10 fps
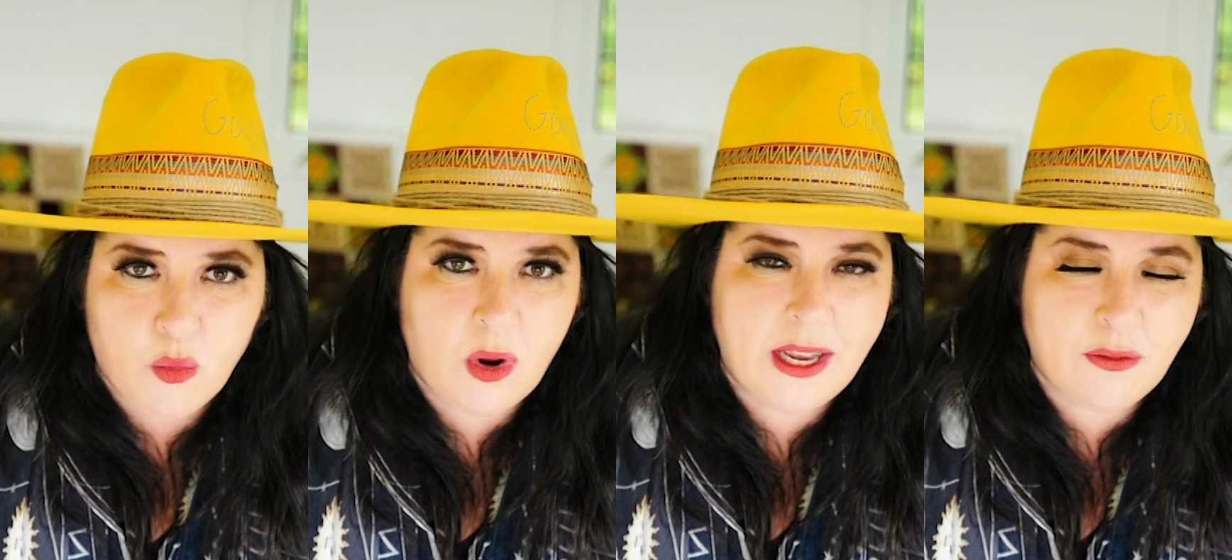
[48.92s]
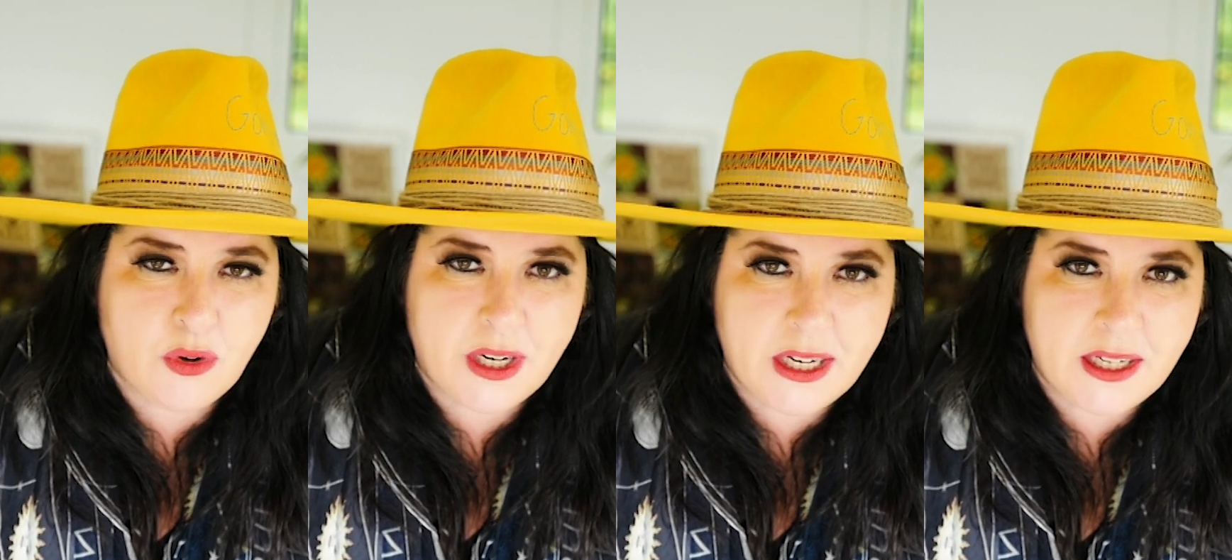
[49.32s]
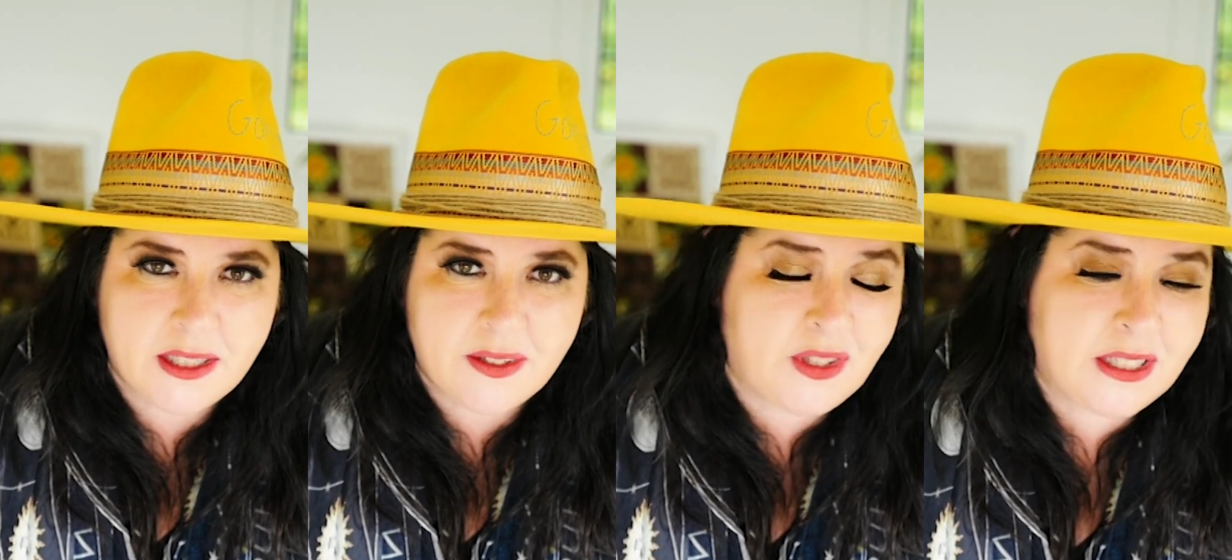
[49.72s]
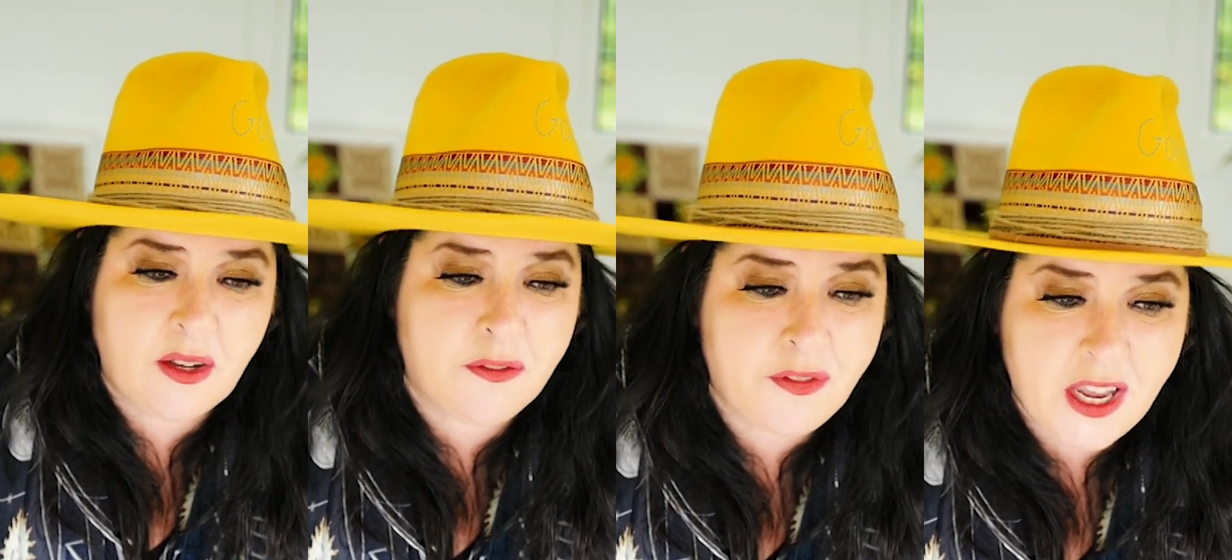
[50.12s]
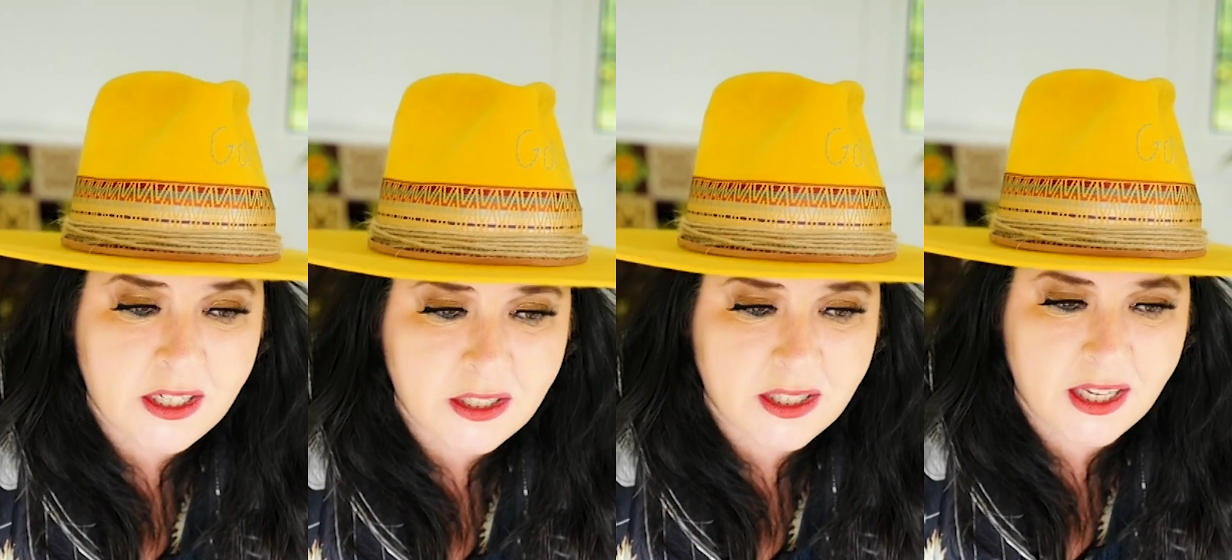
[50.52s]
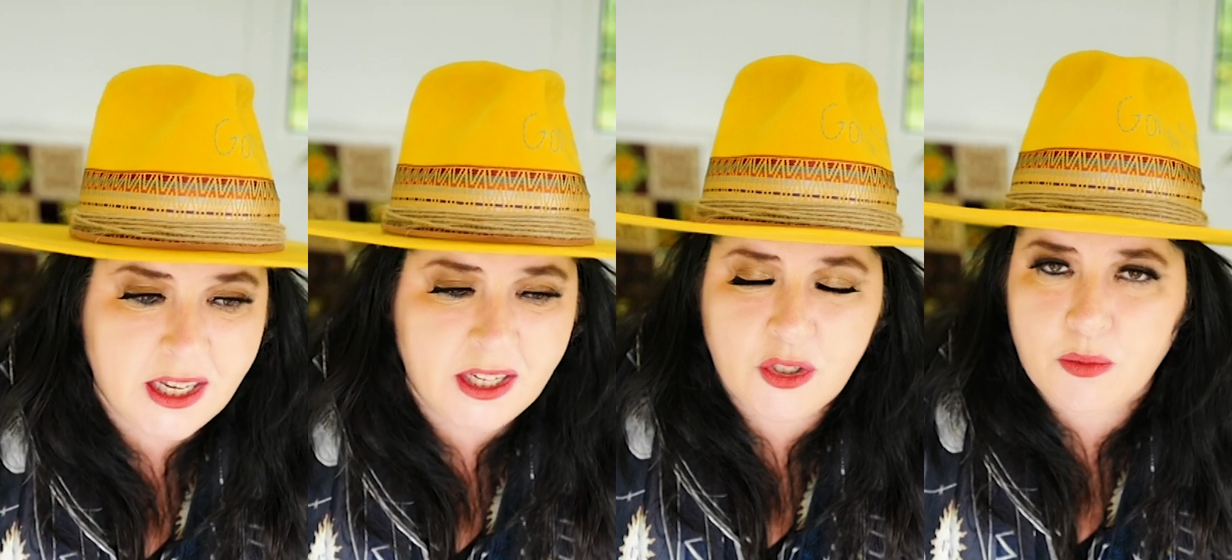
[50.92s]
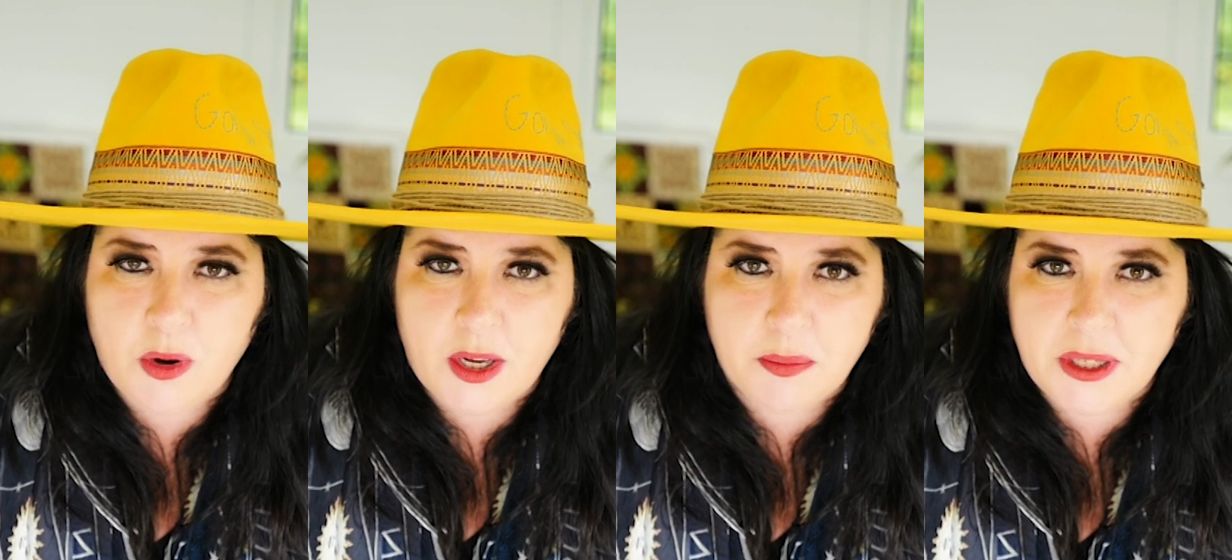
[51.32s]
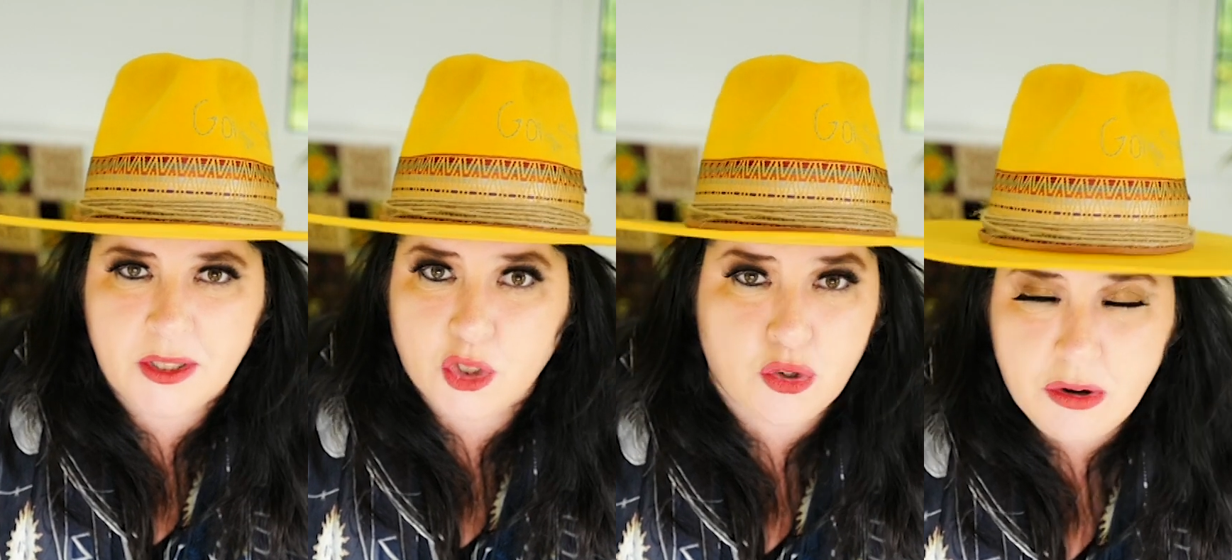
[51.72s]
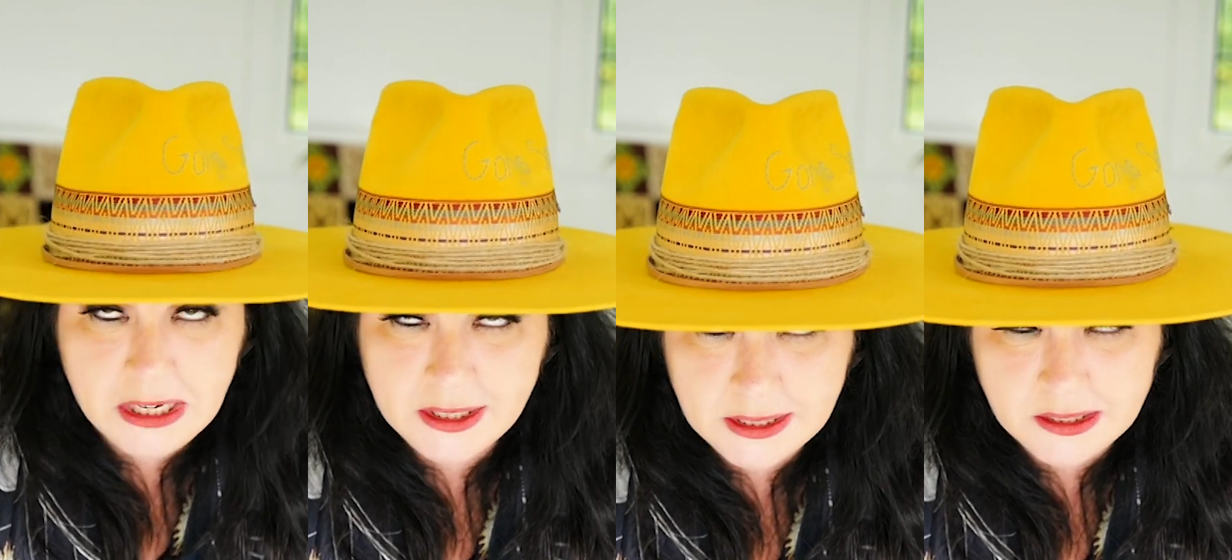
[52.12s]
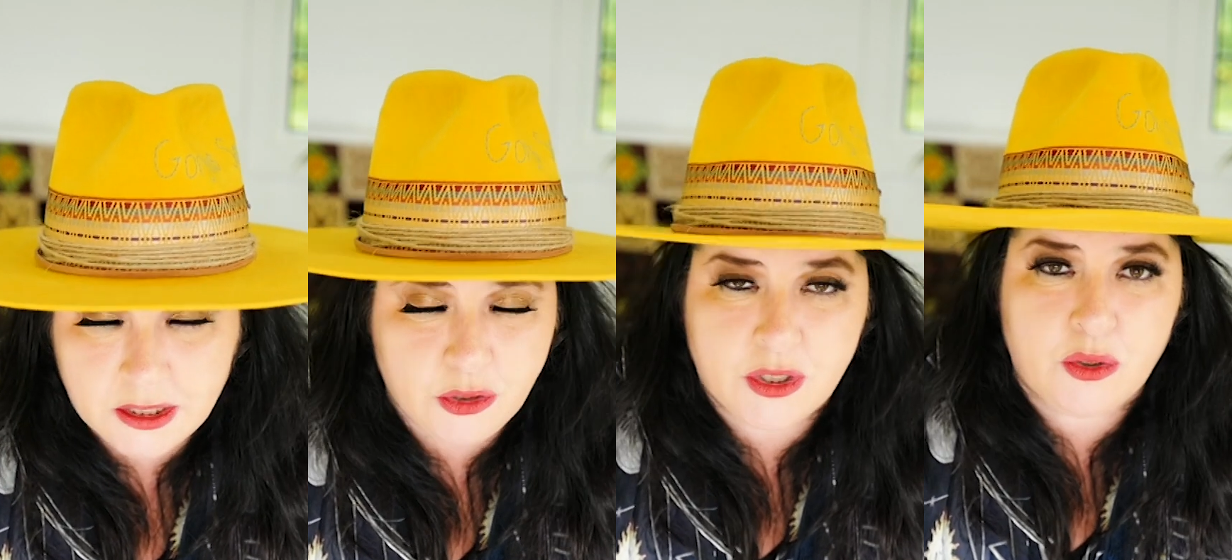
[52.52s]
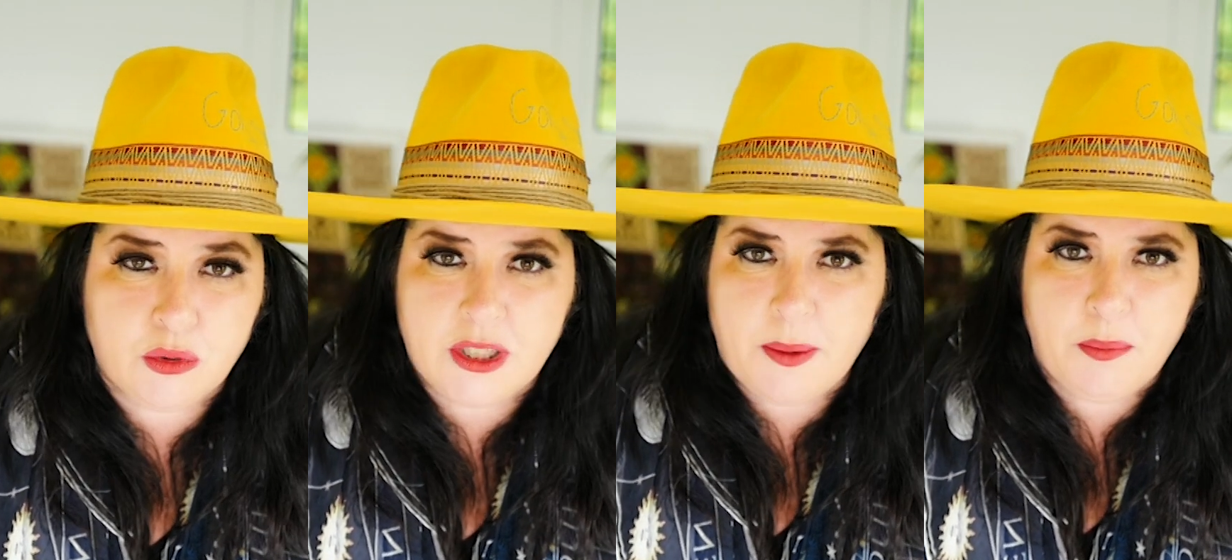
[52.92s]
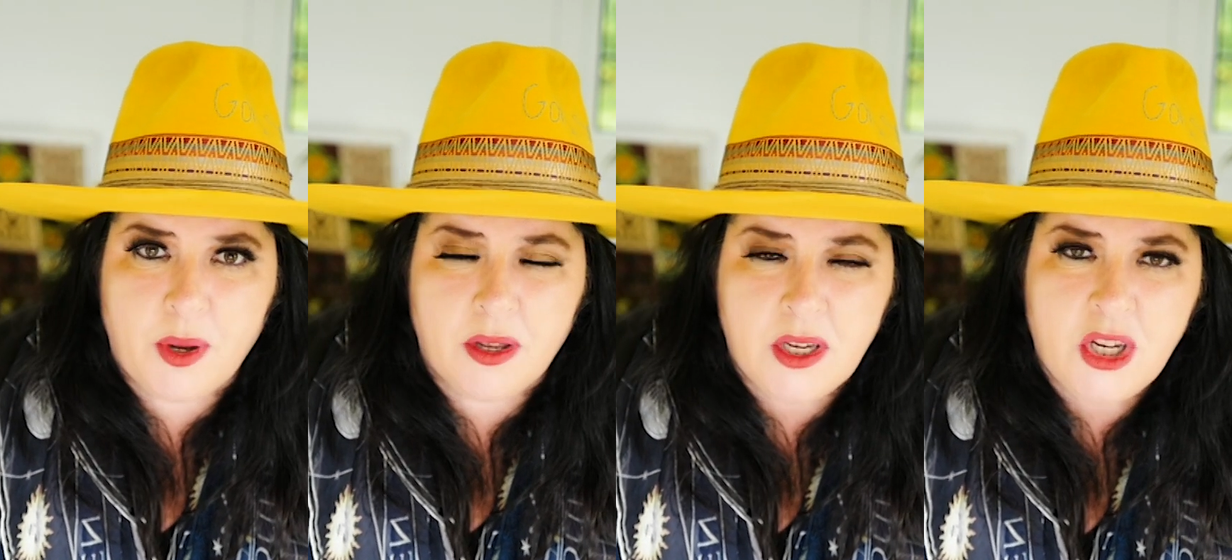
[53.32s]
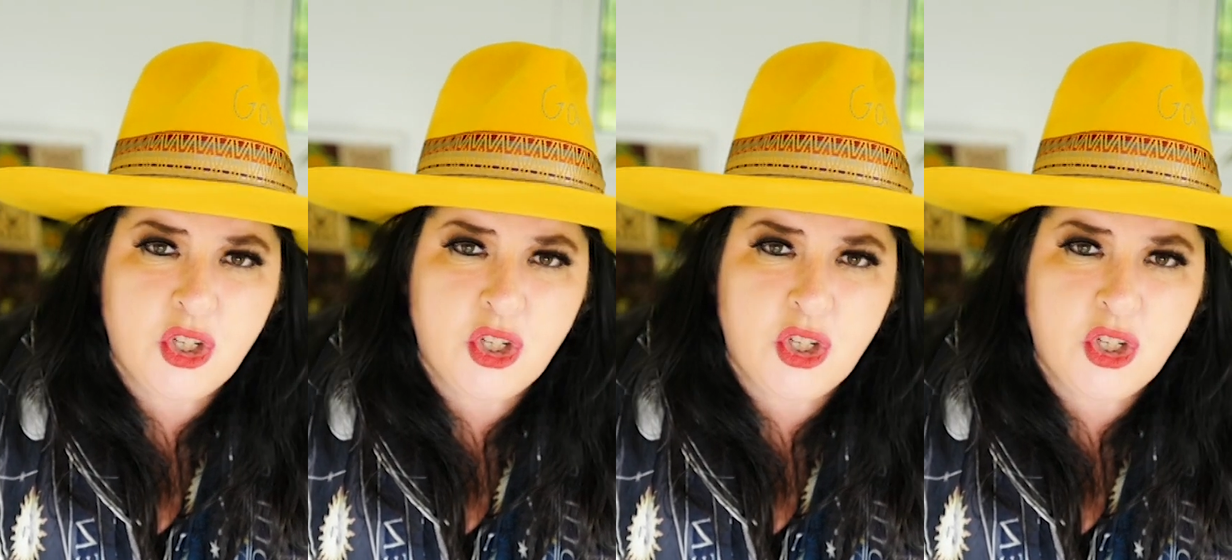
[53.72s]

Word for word: whatever it is, if there's unfairness there, you might be triggered into losing your temper.